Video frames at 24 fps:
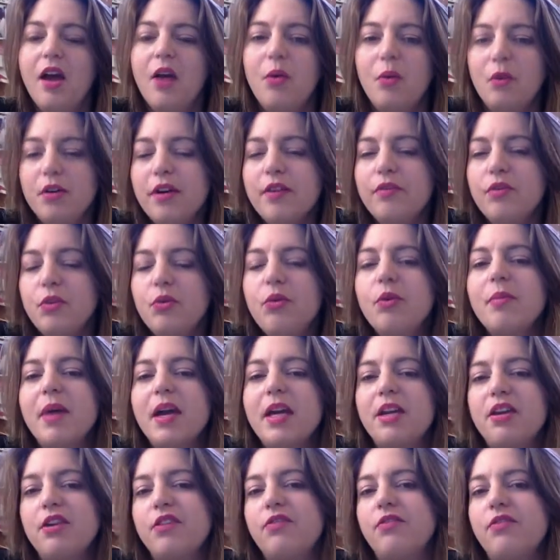Whatever will
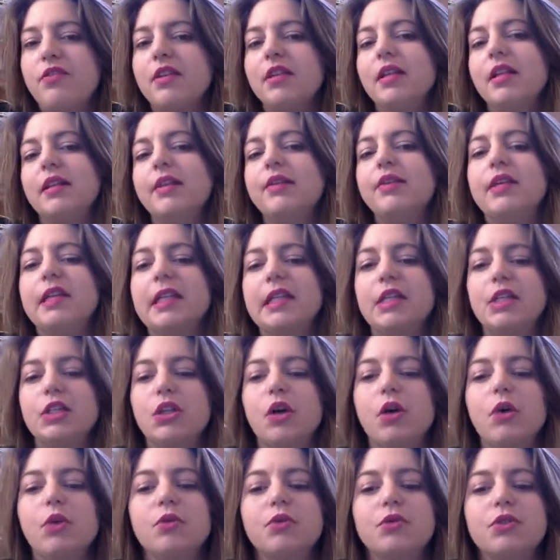make you feel a little
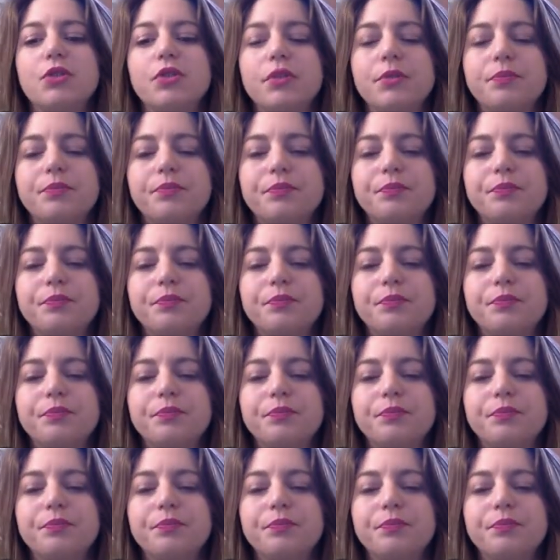indulged.